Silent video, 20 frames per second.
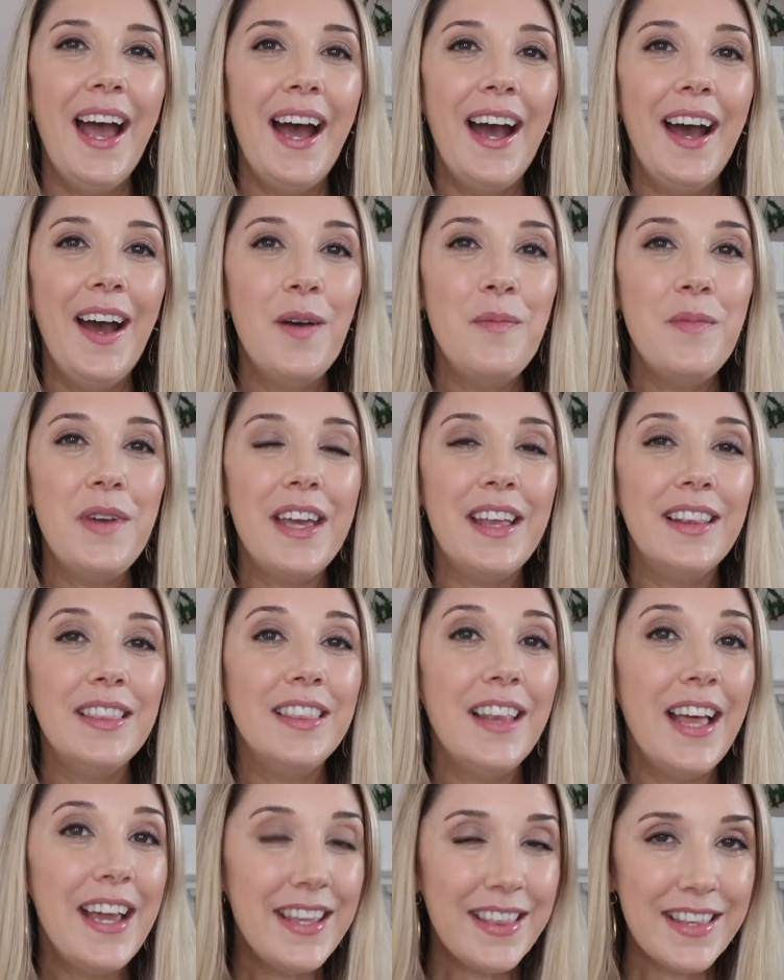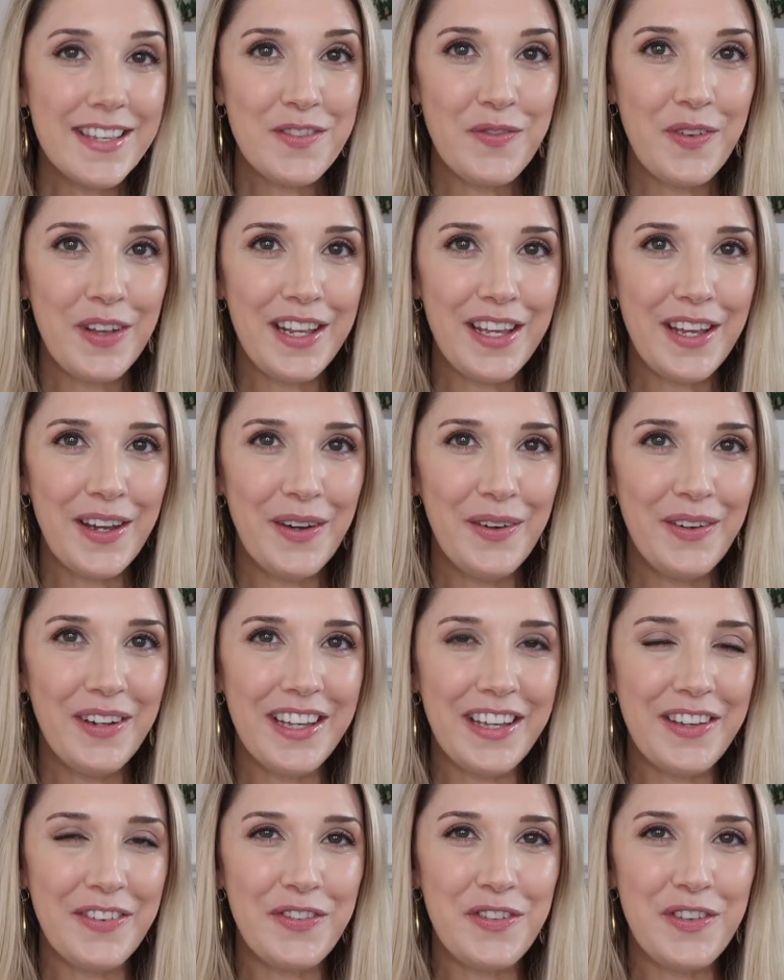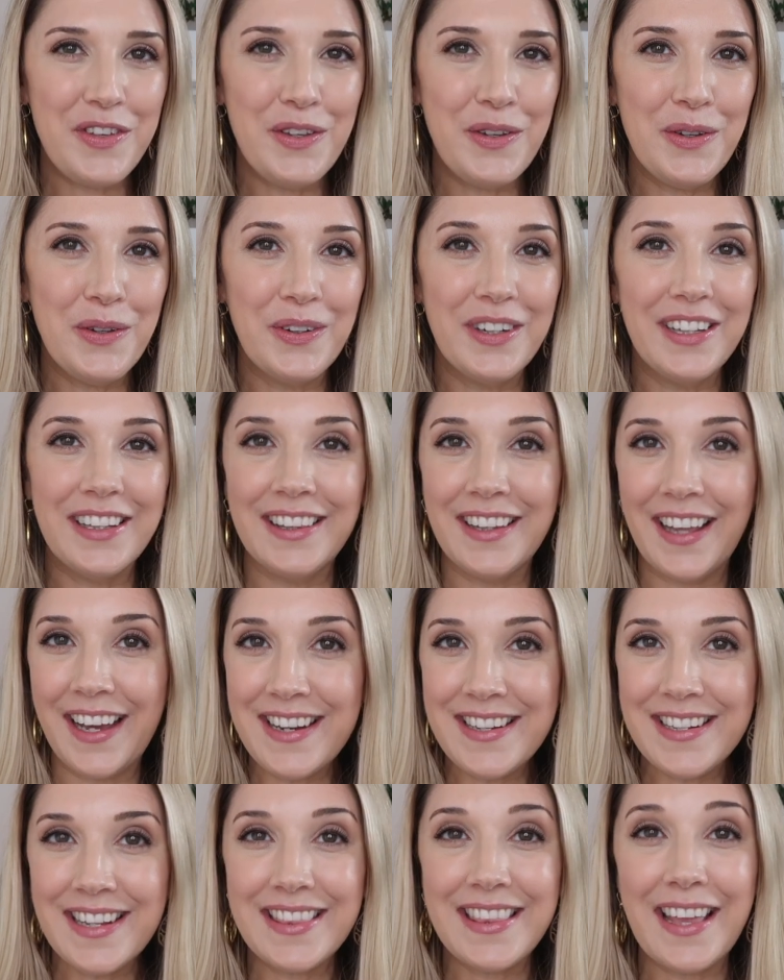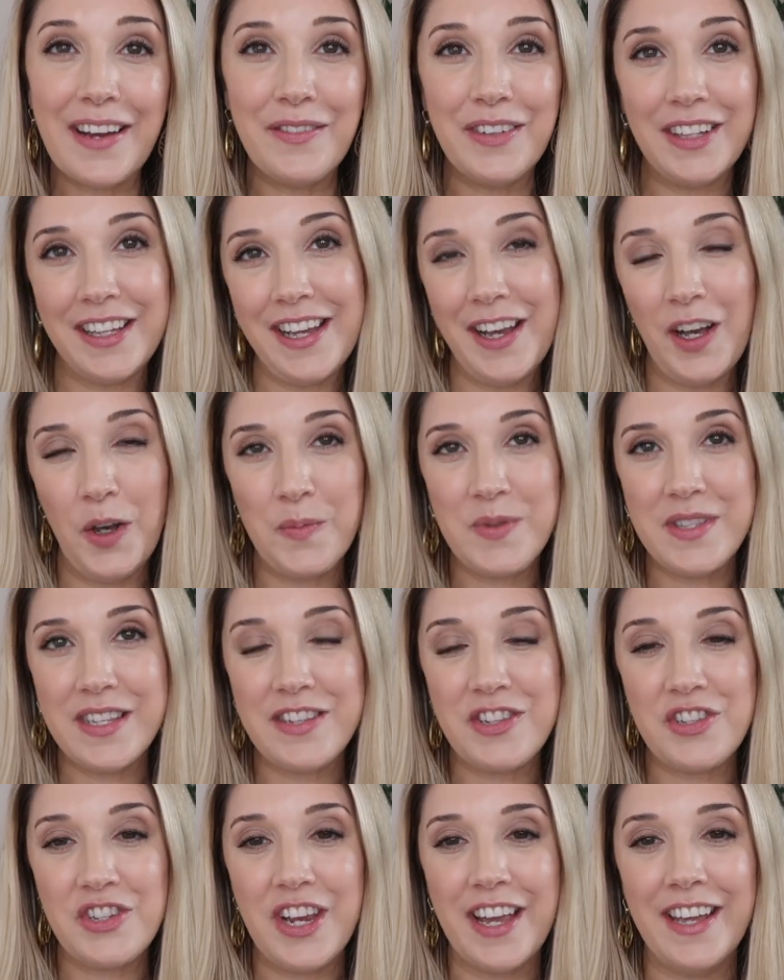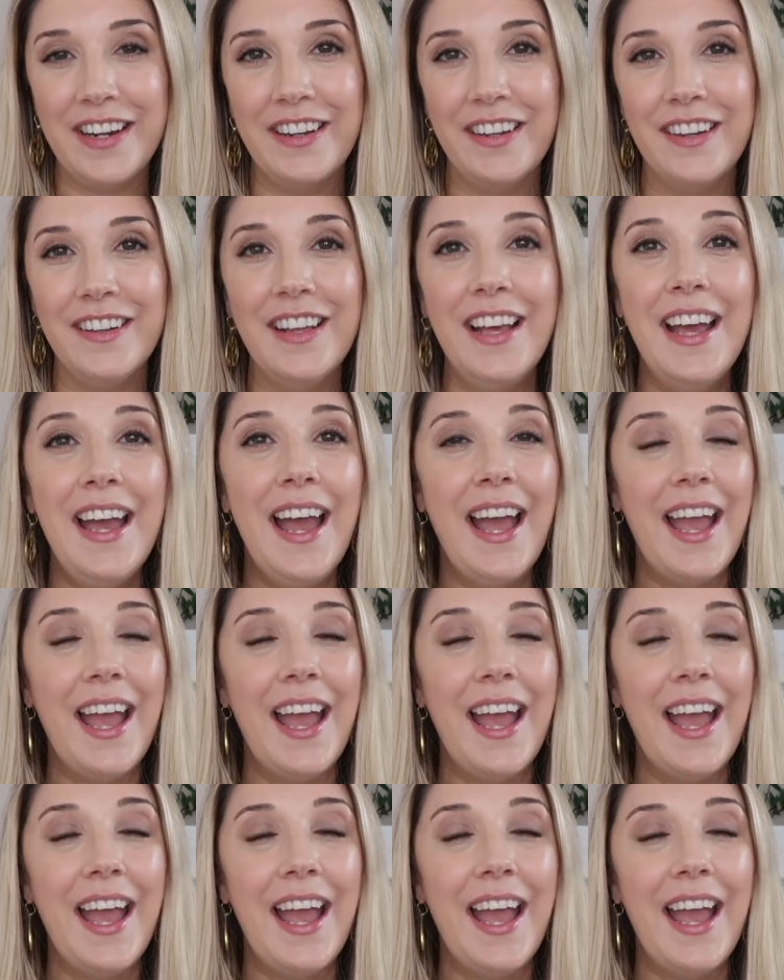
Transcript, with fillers: Um, like this video if you liked it, that really helps this channel.